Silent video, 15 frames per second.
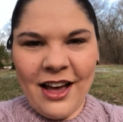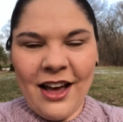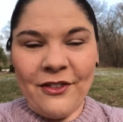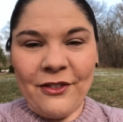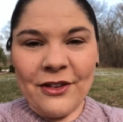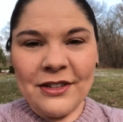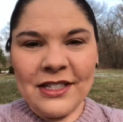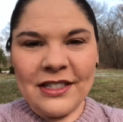
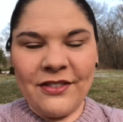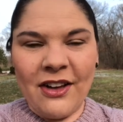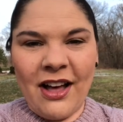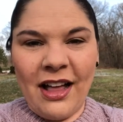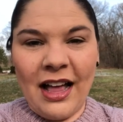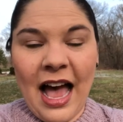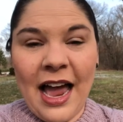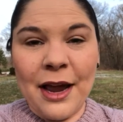First of
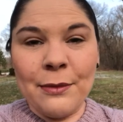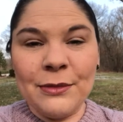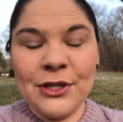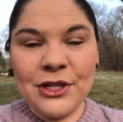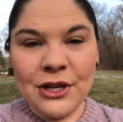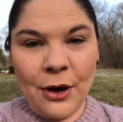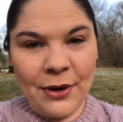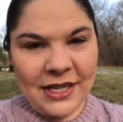all, I am
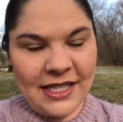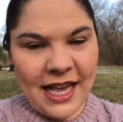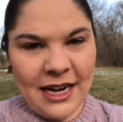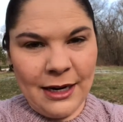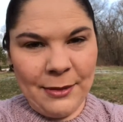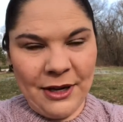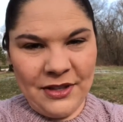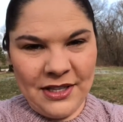so
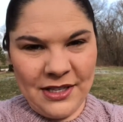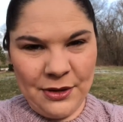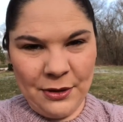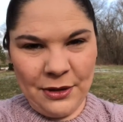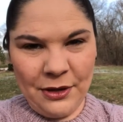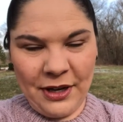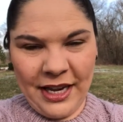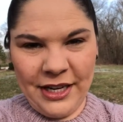excited about this new
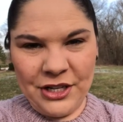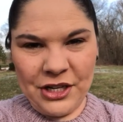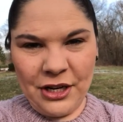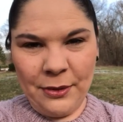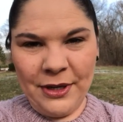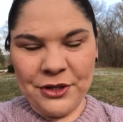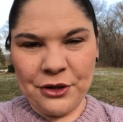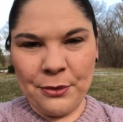location.
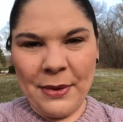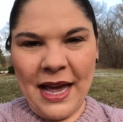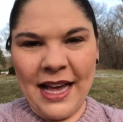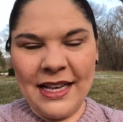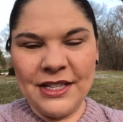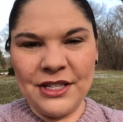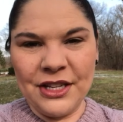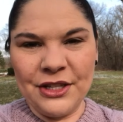Questroom
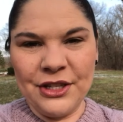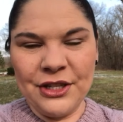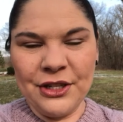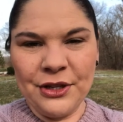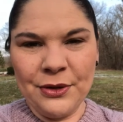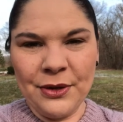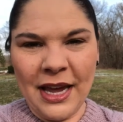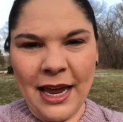has
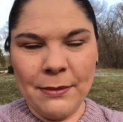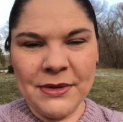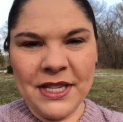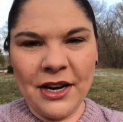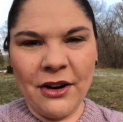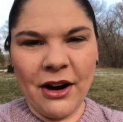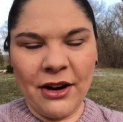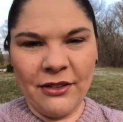two games
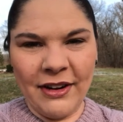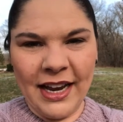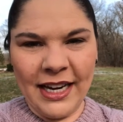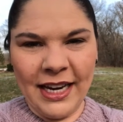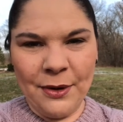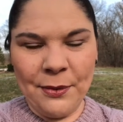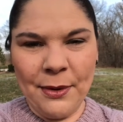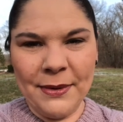there
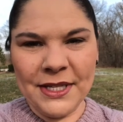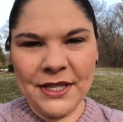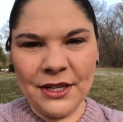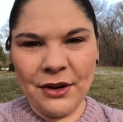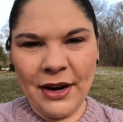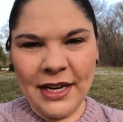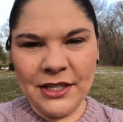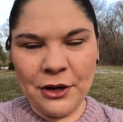already. We went to the
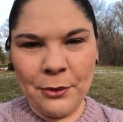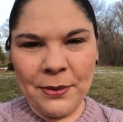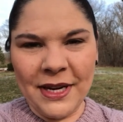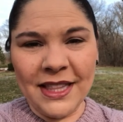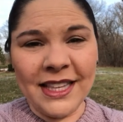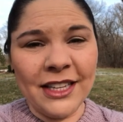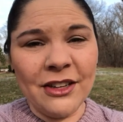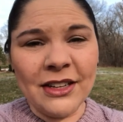grand
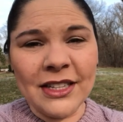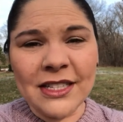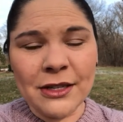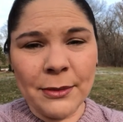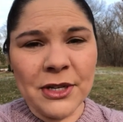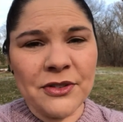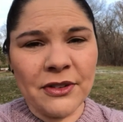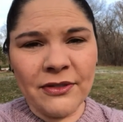opening. Thank you guys so
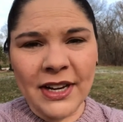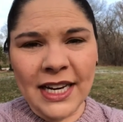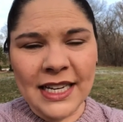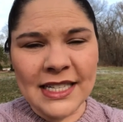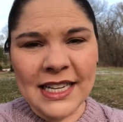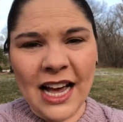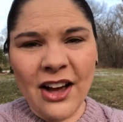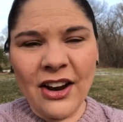much for inviting
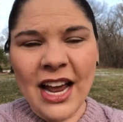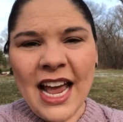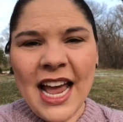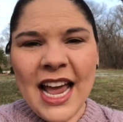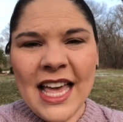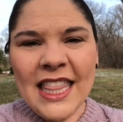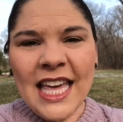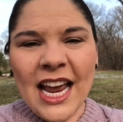us out.
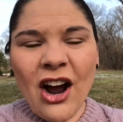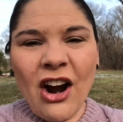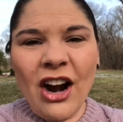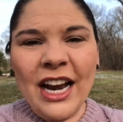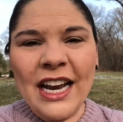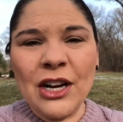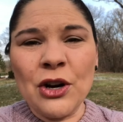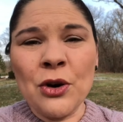They are
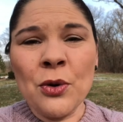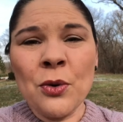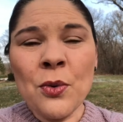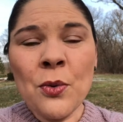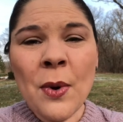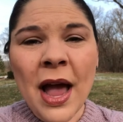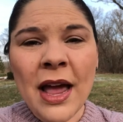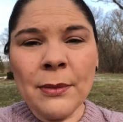
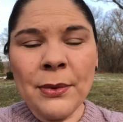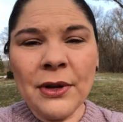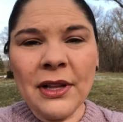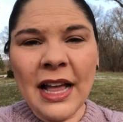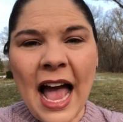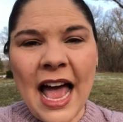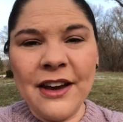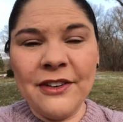
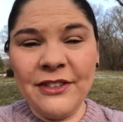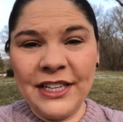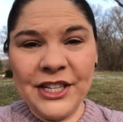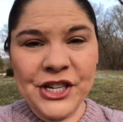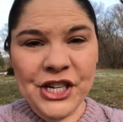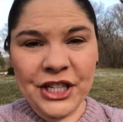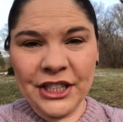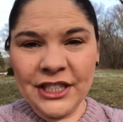incredible
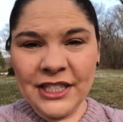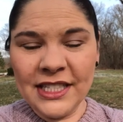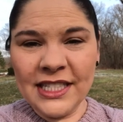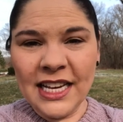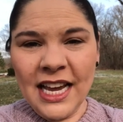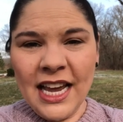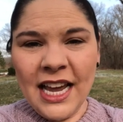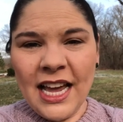
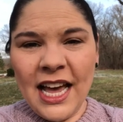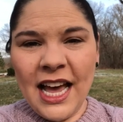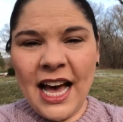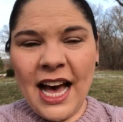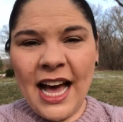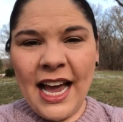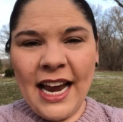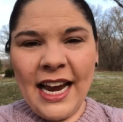adventures.
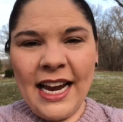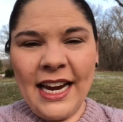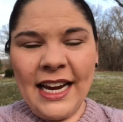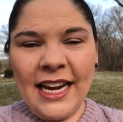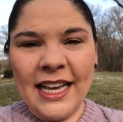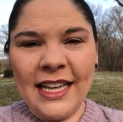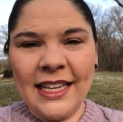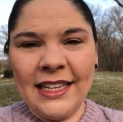
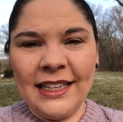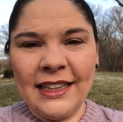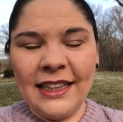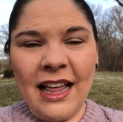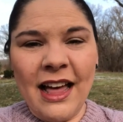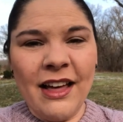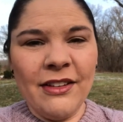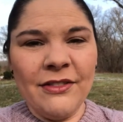I
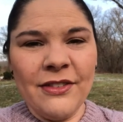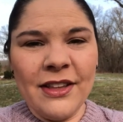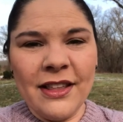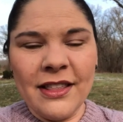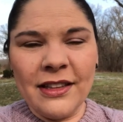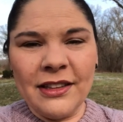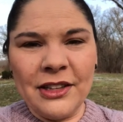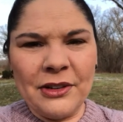love
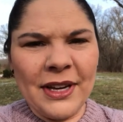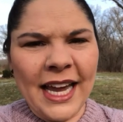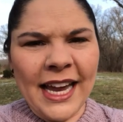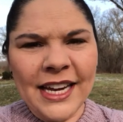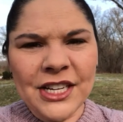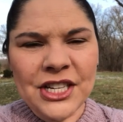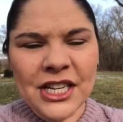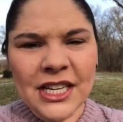the
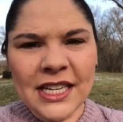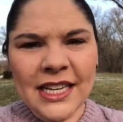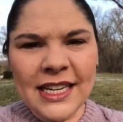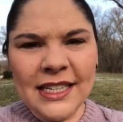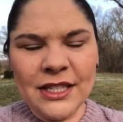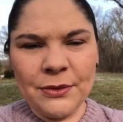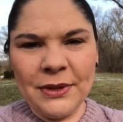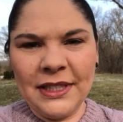location.
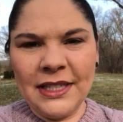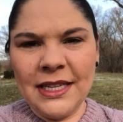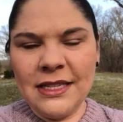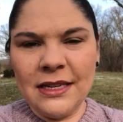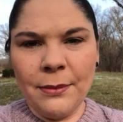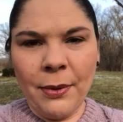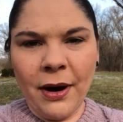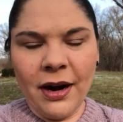It's really
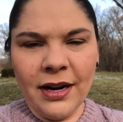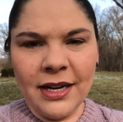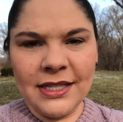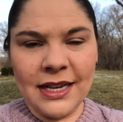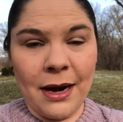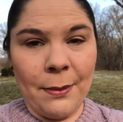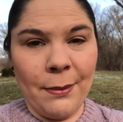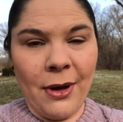easy to park. It's
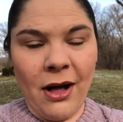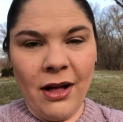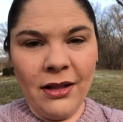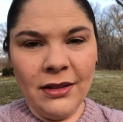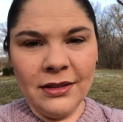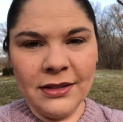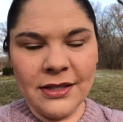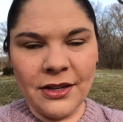at a
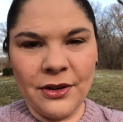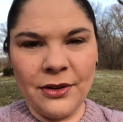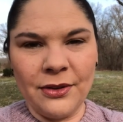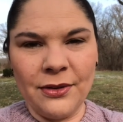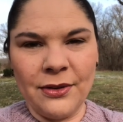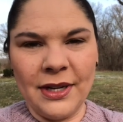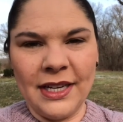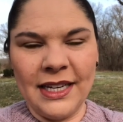mall,
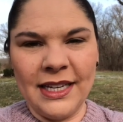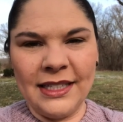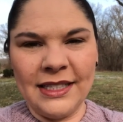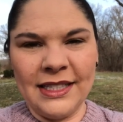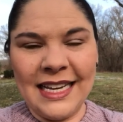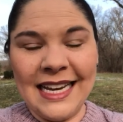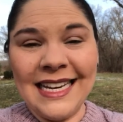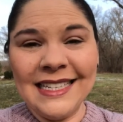so
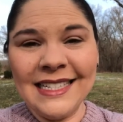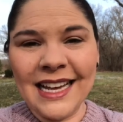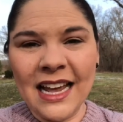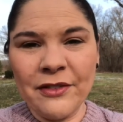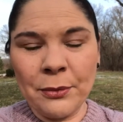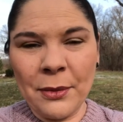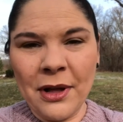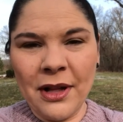it's inside
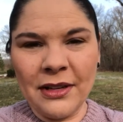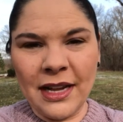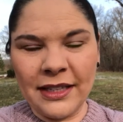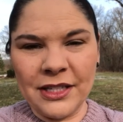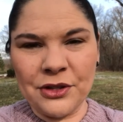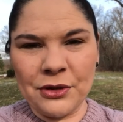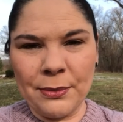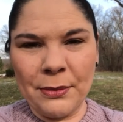of a mall, not like
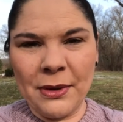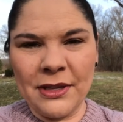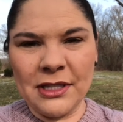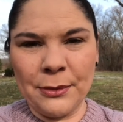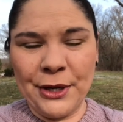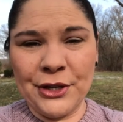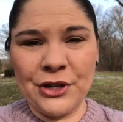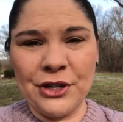a strip mall, so
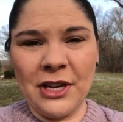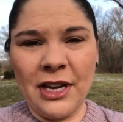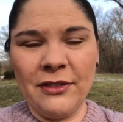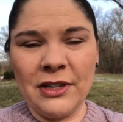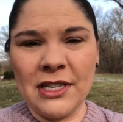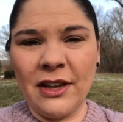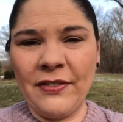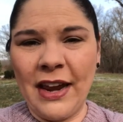make sure you give
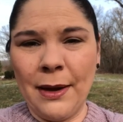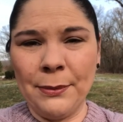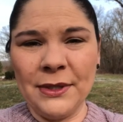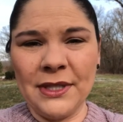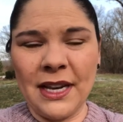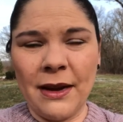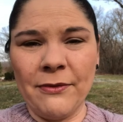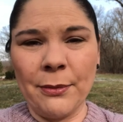yourself ample
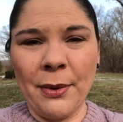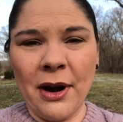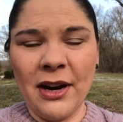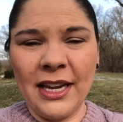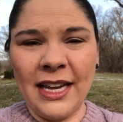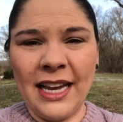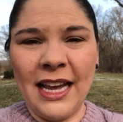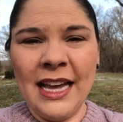time for
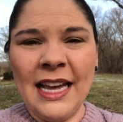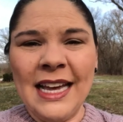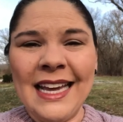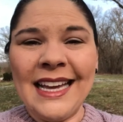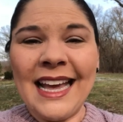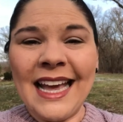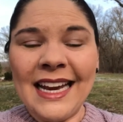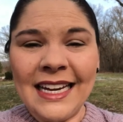parking,
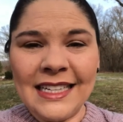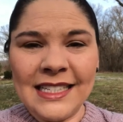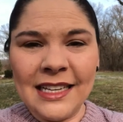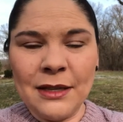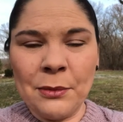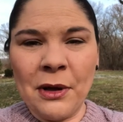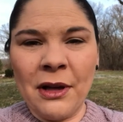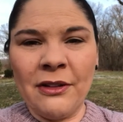getting
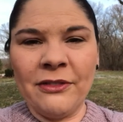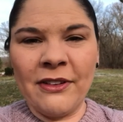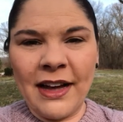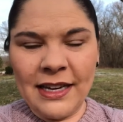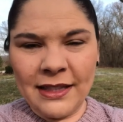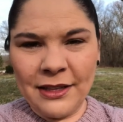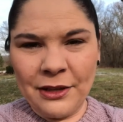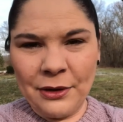inside the mall,
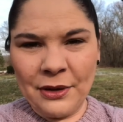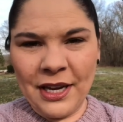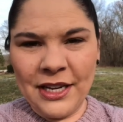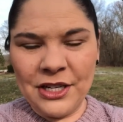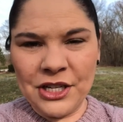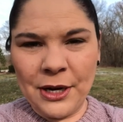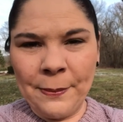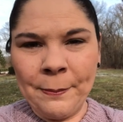finding the
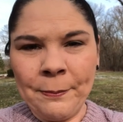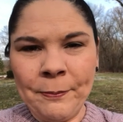location.